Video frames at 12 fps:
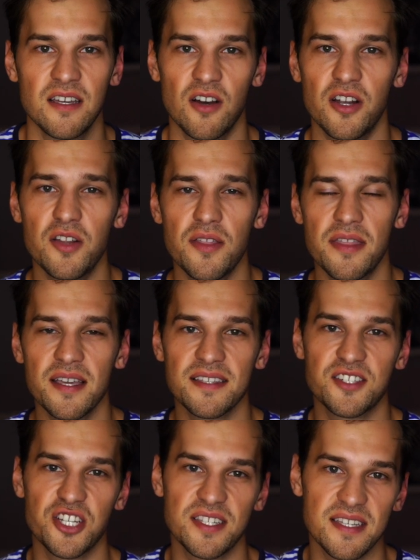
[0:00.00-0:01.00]
Or do you think
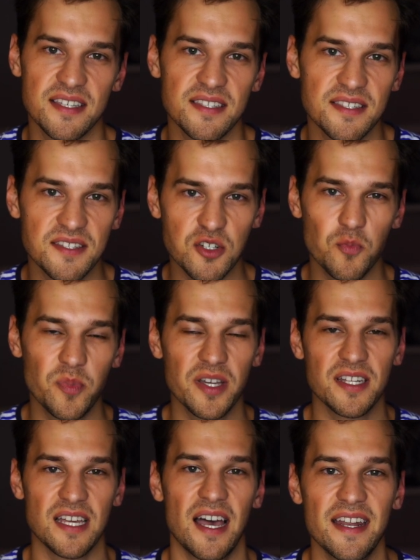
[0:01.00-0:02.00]
it's just
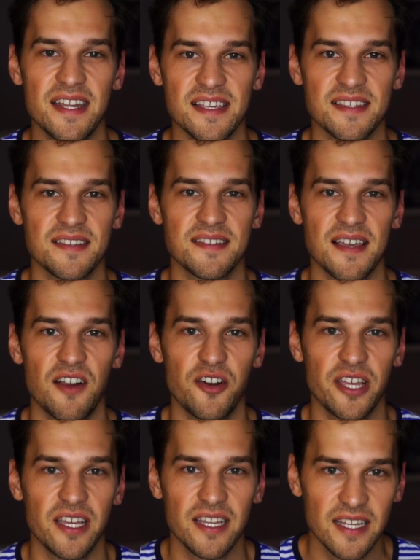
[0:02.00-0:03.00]
stupid,
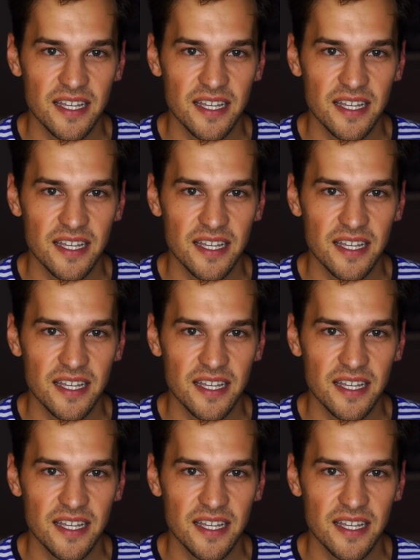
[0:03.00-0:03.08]
unnecessary,